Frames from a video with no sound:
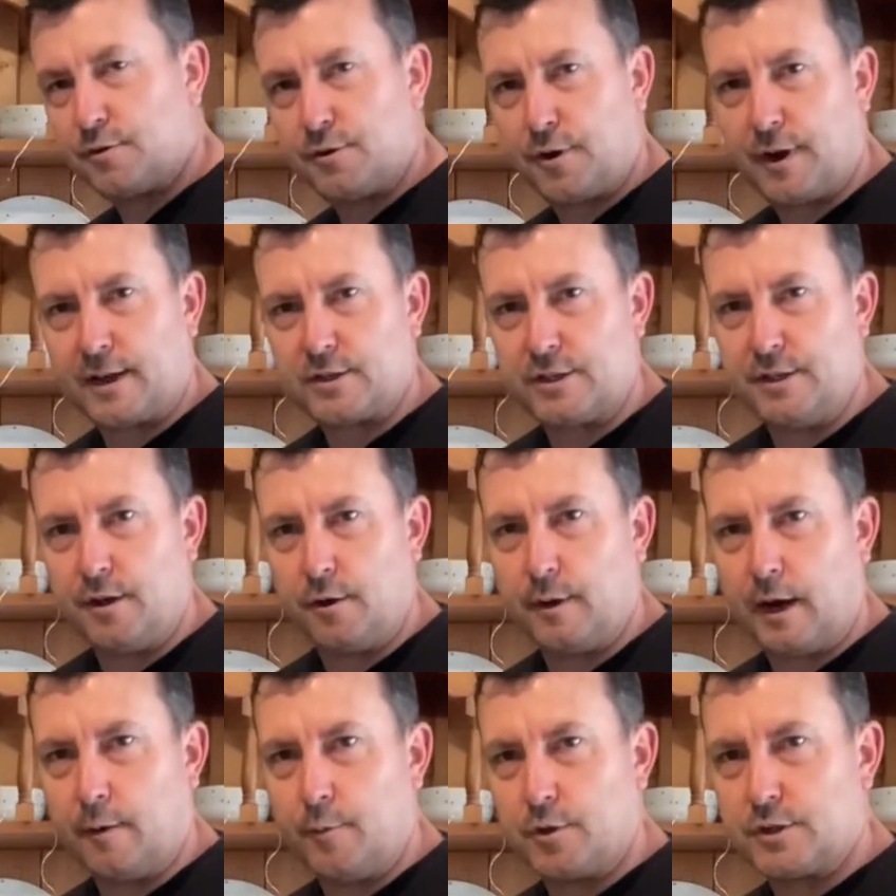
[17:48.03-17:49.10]
so I don't actually know
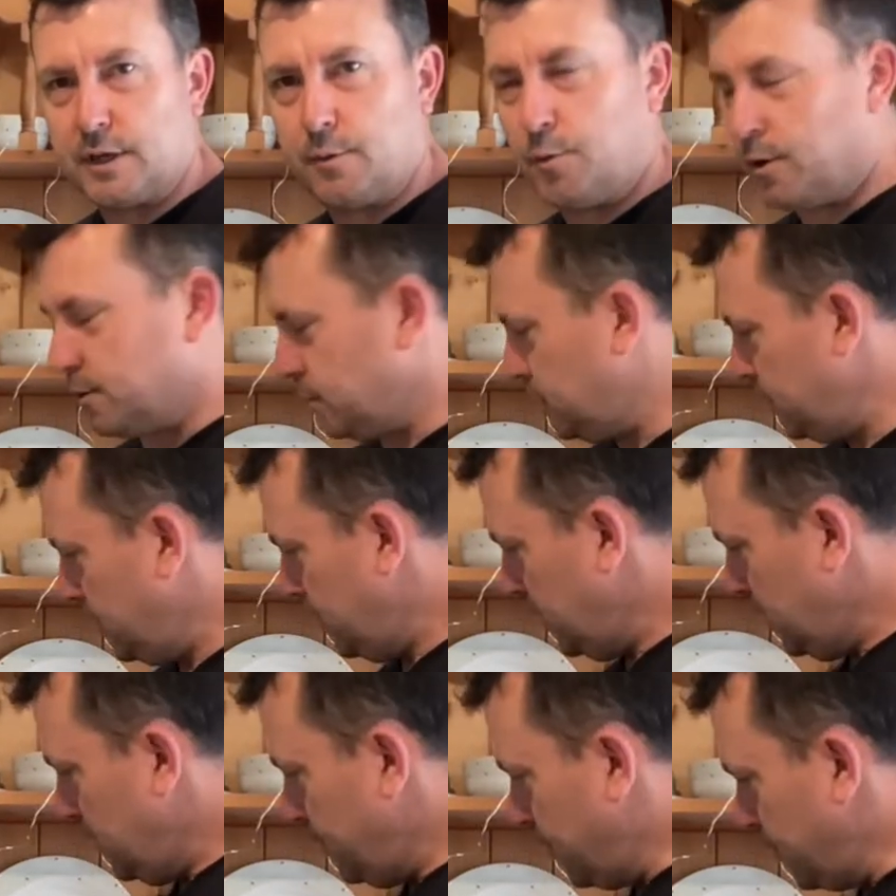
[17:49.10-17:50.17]
how much there was.
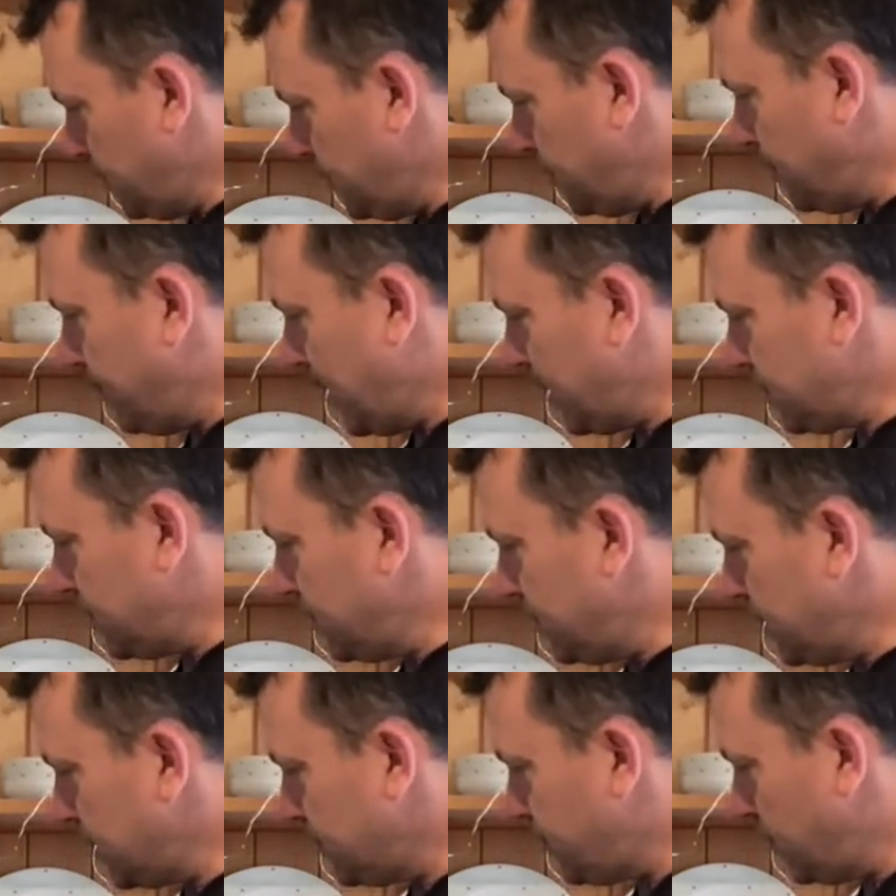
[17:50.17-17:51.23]
I should imagine
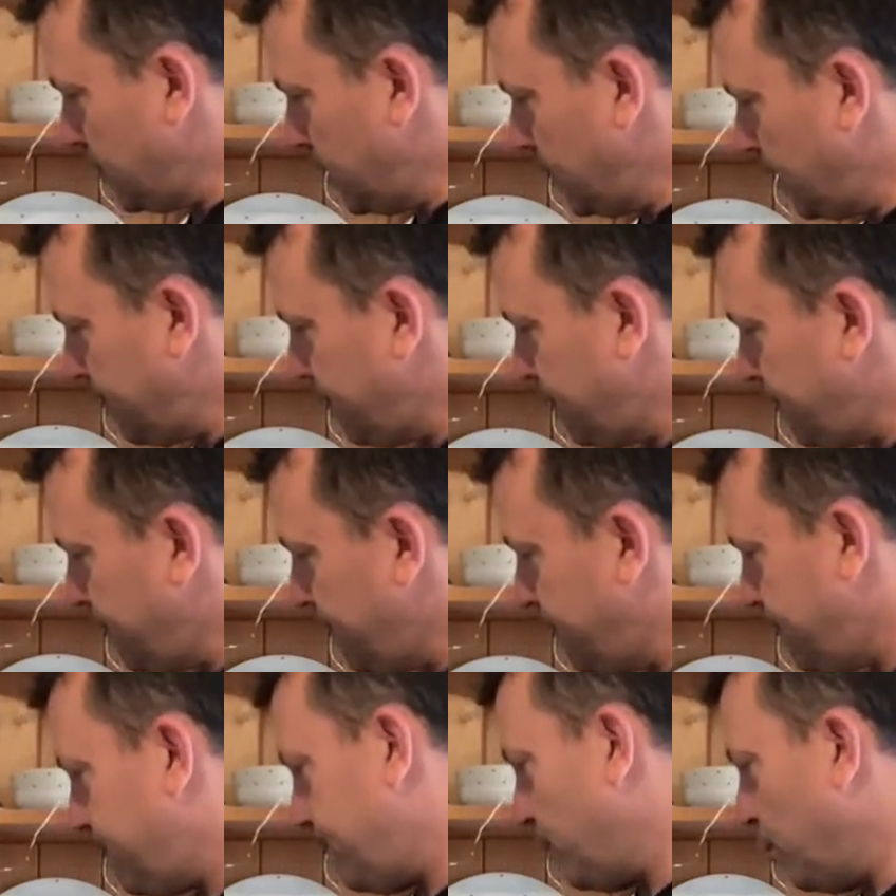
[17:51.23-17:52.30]
that's probably about
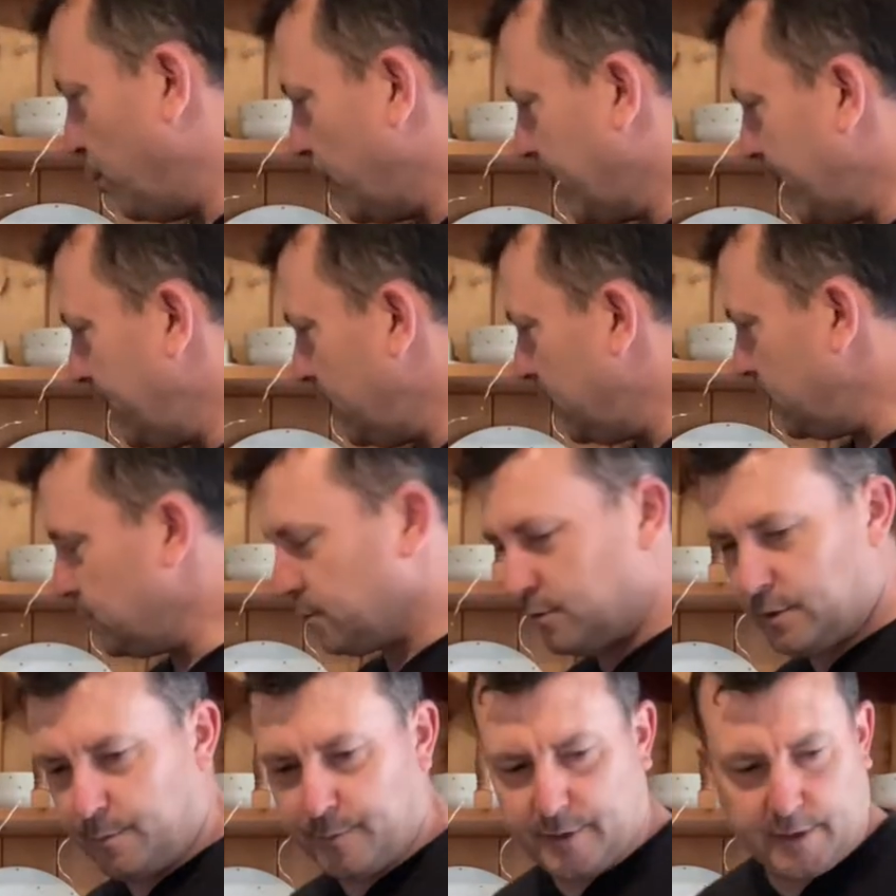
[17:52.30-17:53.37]
4 kilos or
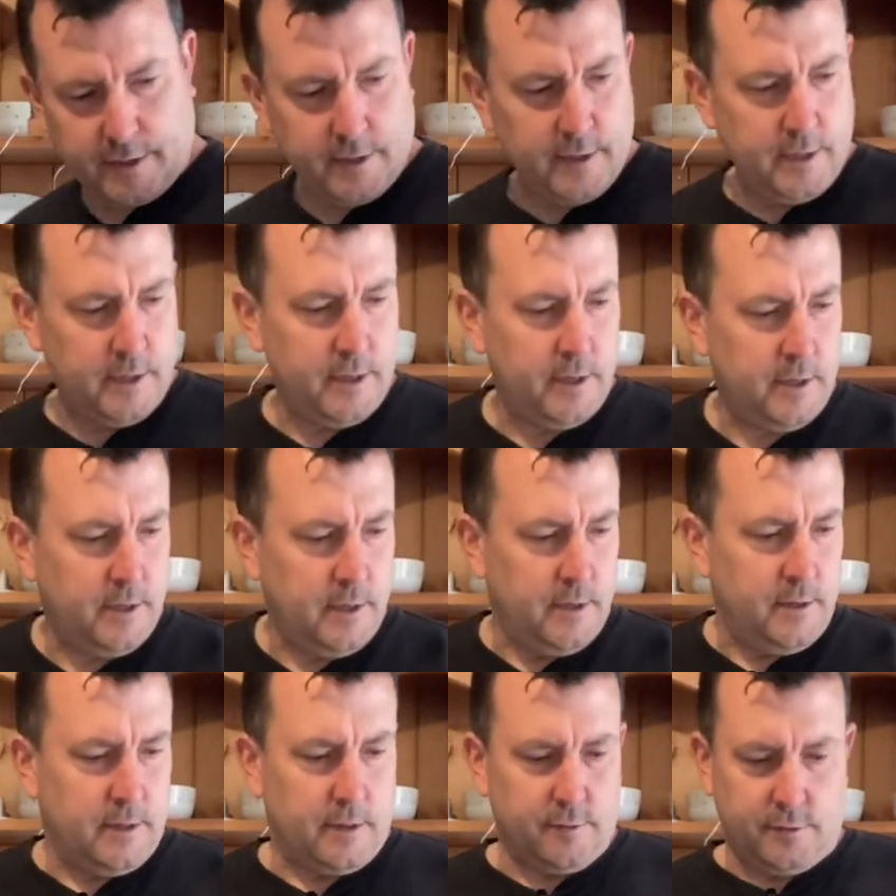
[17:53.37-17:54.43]
something.
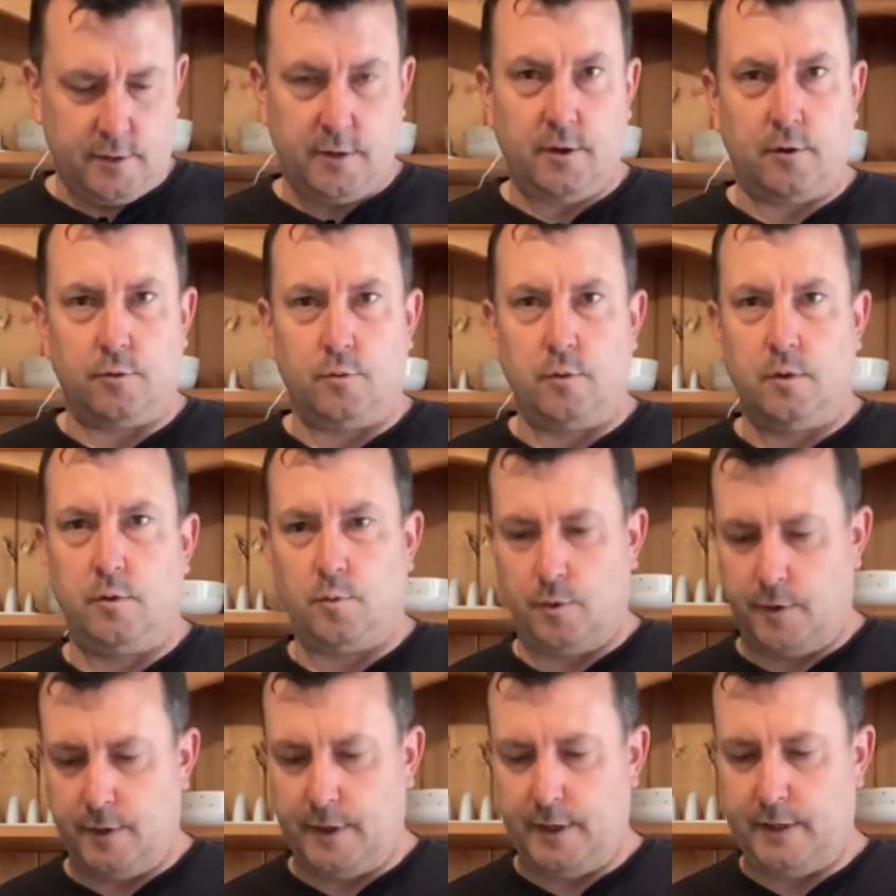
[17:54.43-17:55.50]
That was a whole one
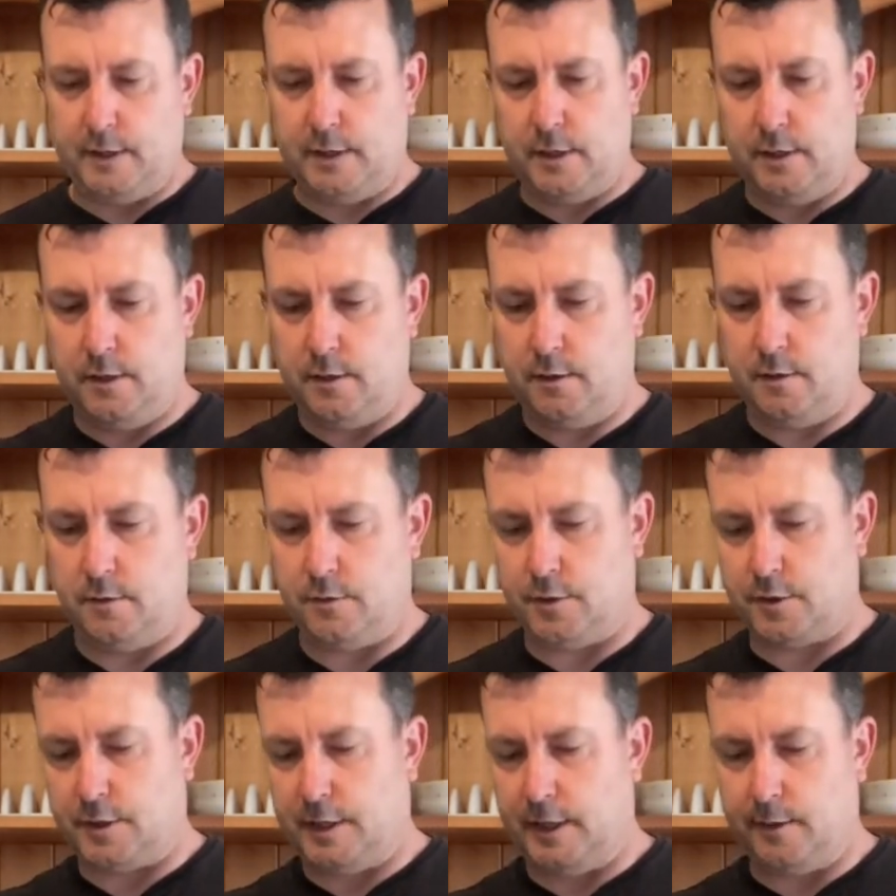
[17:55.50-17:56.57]
of these
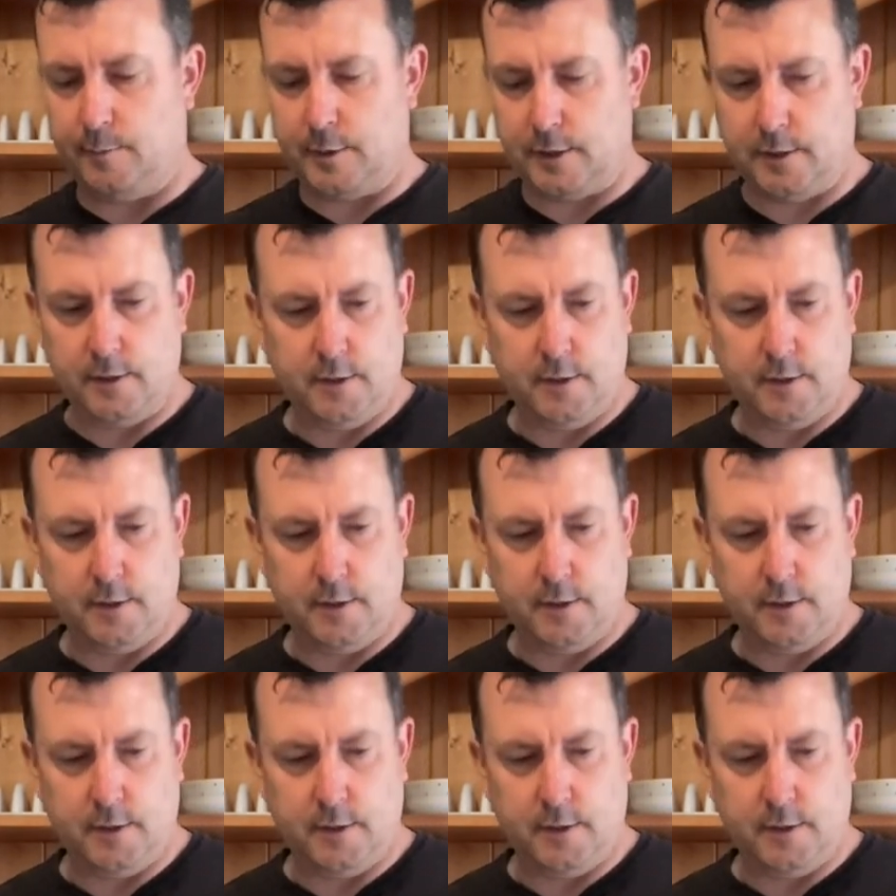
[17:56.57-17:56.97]
just heaped.